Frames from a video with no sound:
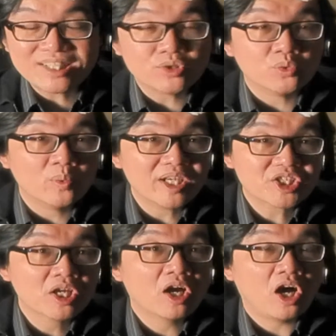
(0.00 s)
to
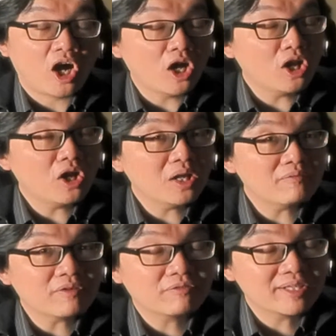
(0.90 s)
wish all
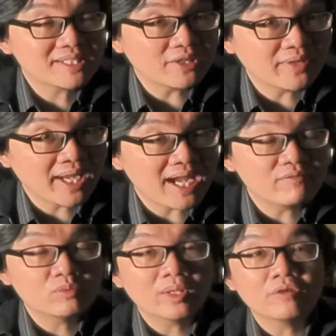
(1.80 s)
of our friends out there,
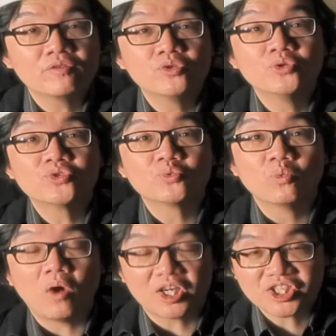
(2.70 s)
every one of you who's
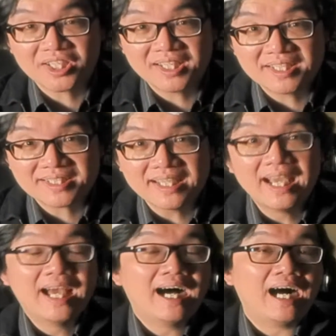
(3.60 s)
watching this,
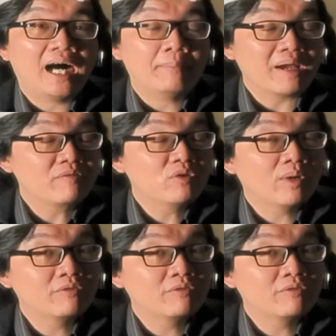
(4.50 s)
everyone